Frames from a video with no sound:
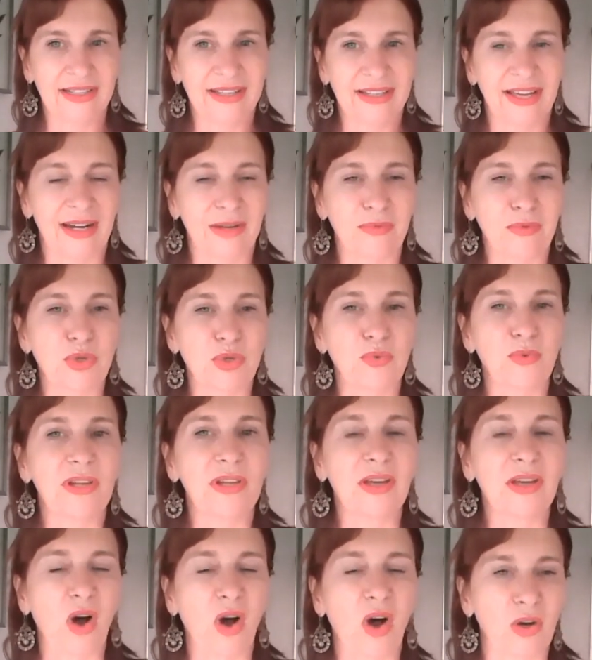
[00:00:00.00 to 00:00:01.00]
And it was a
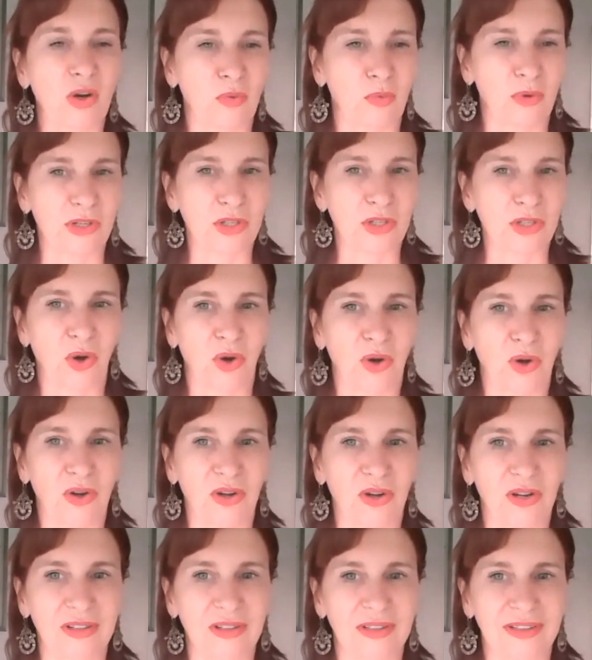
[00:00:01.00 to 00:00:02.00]
really awkward
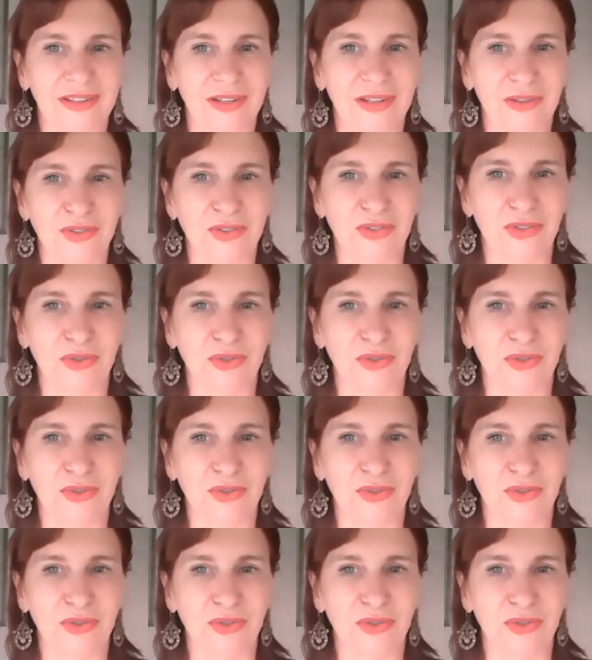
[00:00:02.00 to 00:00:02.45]
call, you know,